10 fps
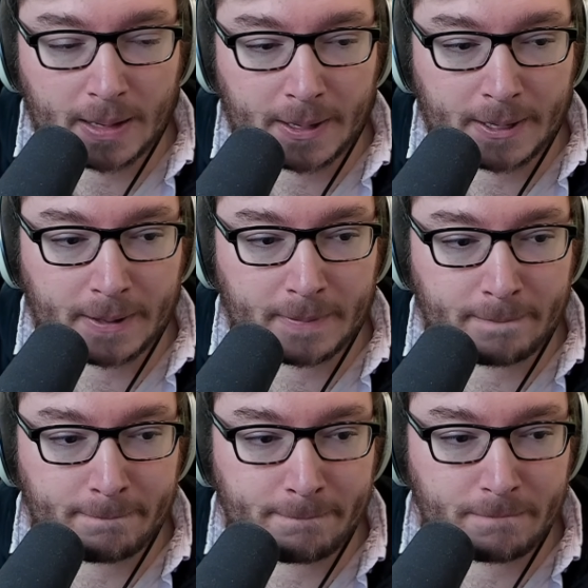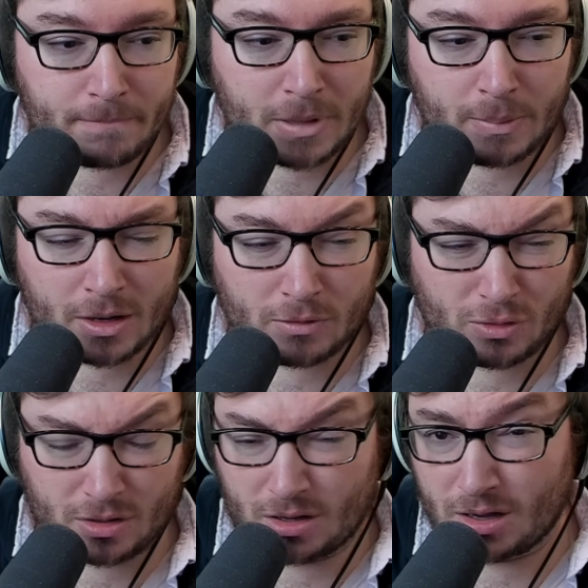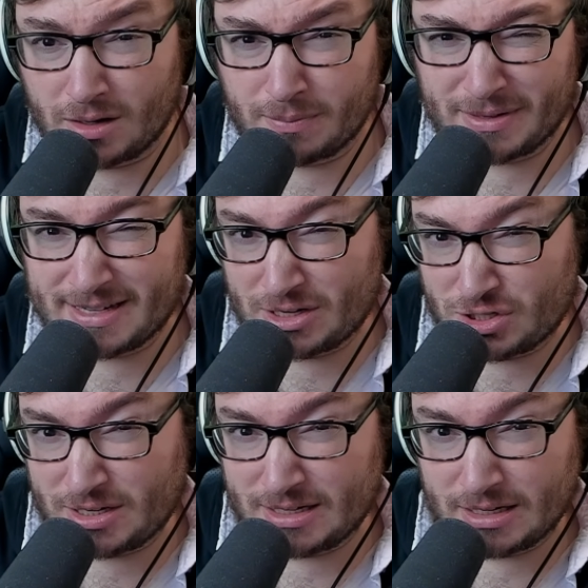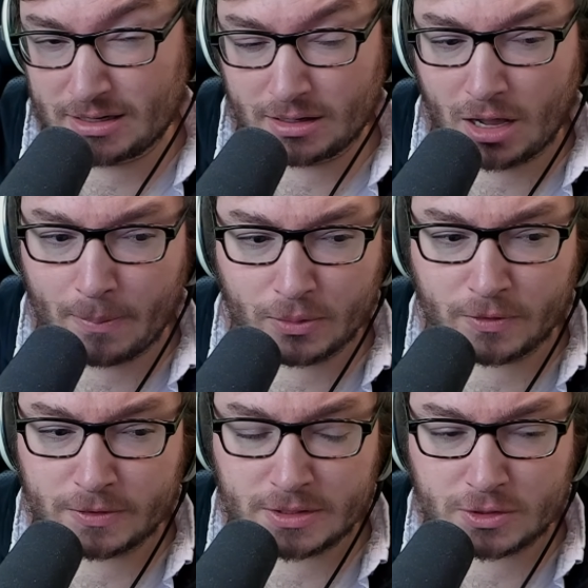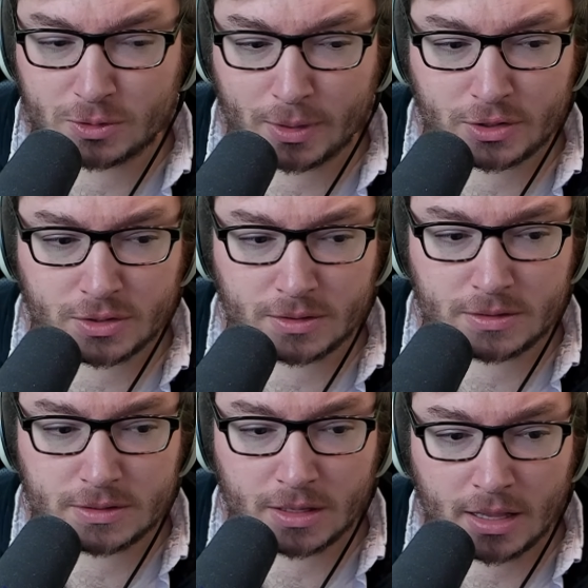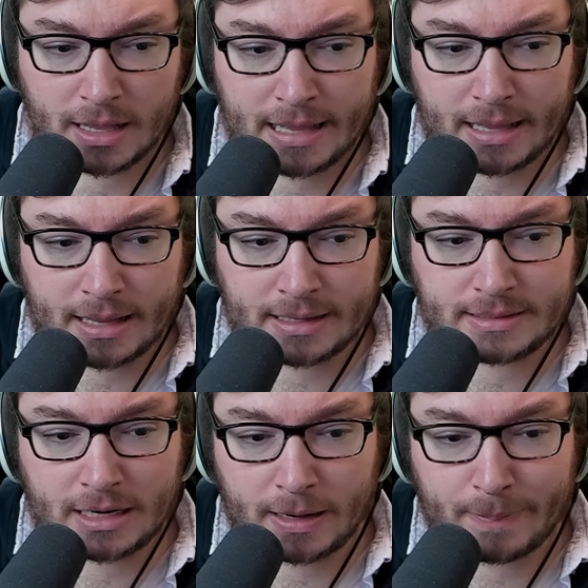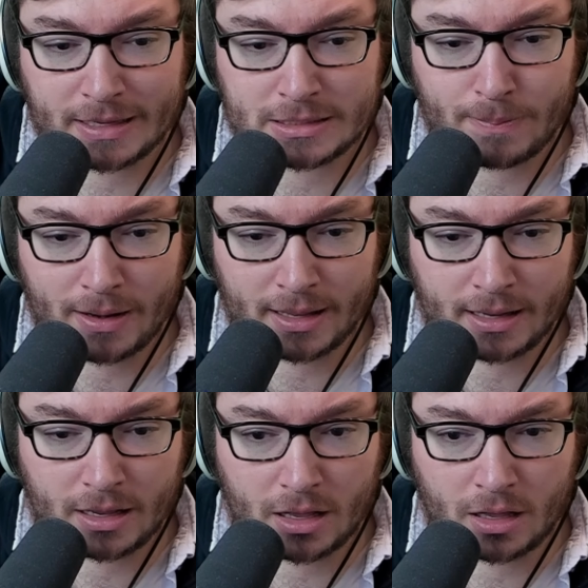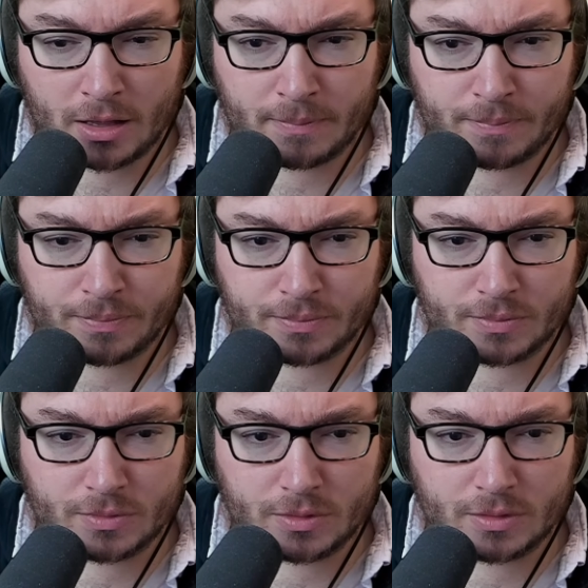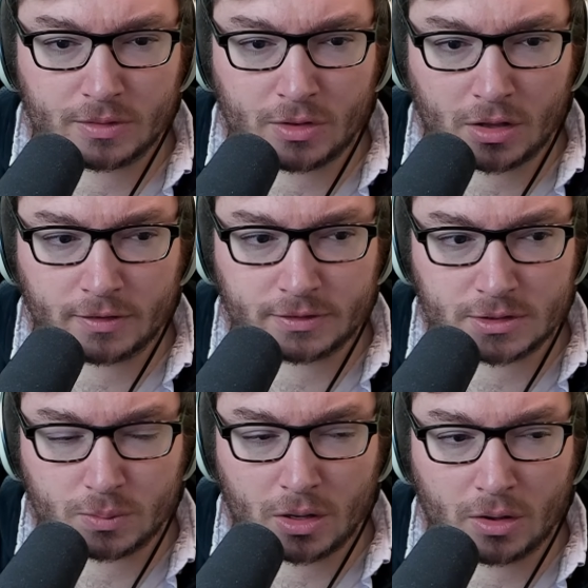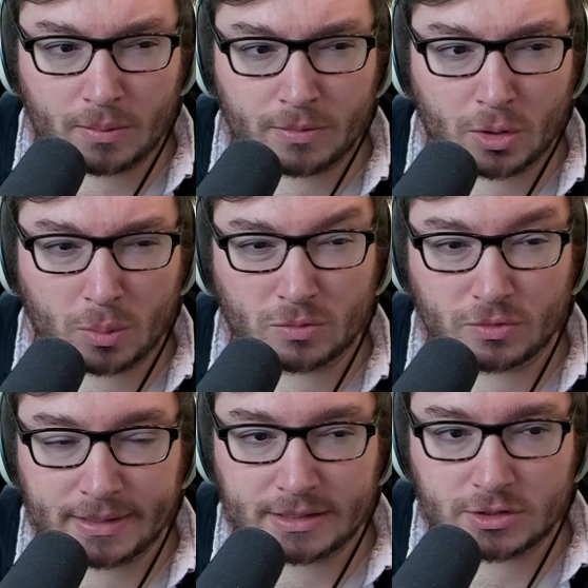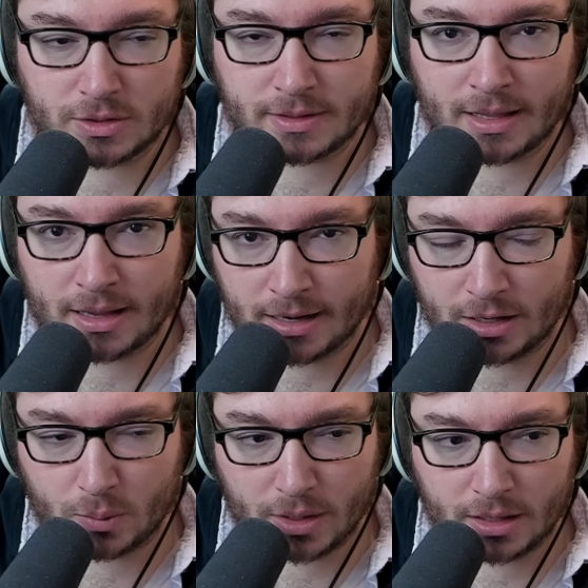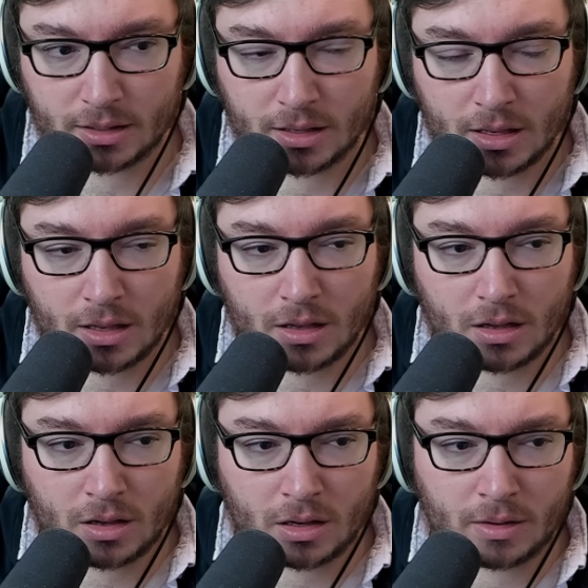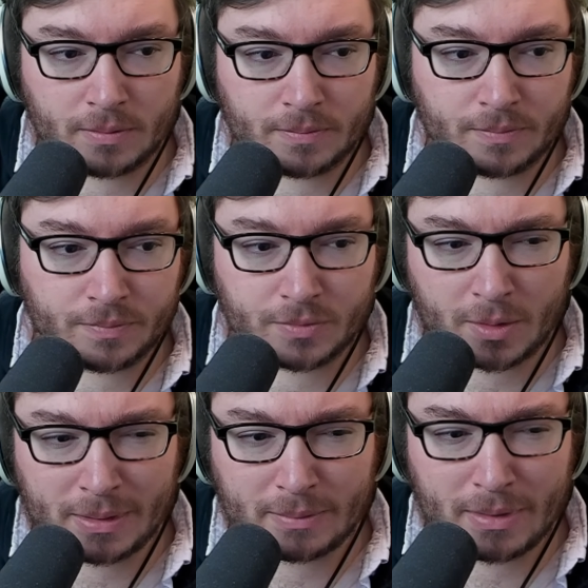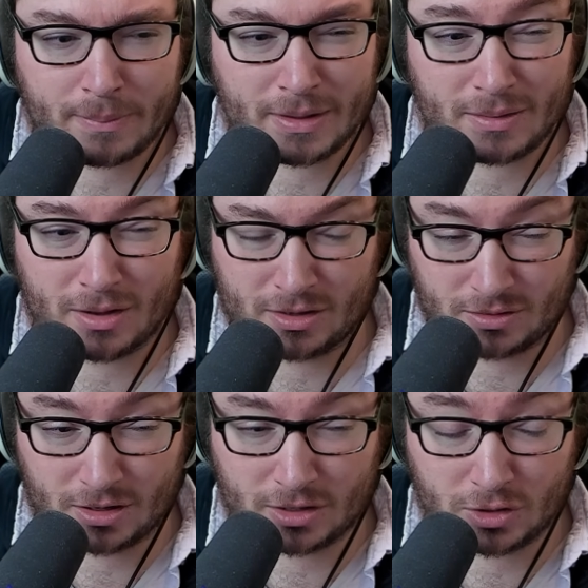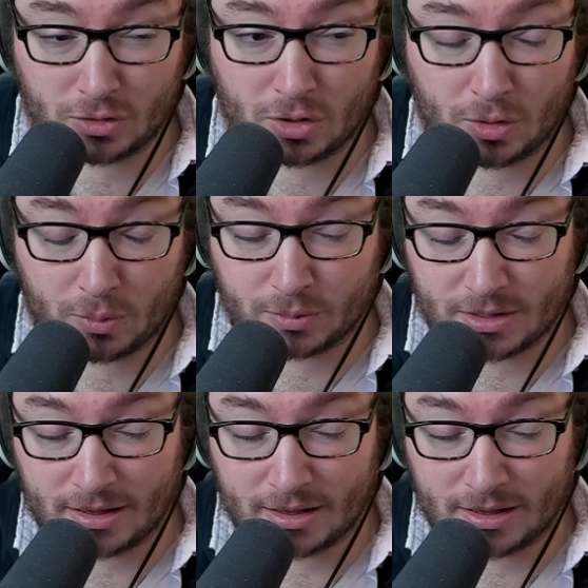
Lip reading: Maybe like Rakan potentially did in a couple of situations. Dead Man's Plate nerfed as well. No one really took that anyway. I mean, maybe I don't know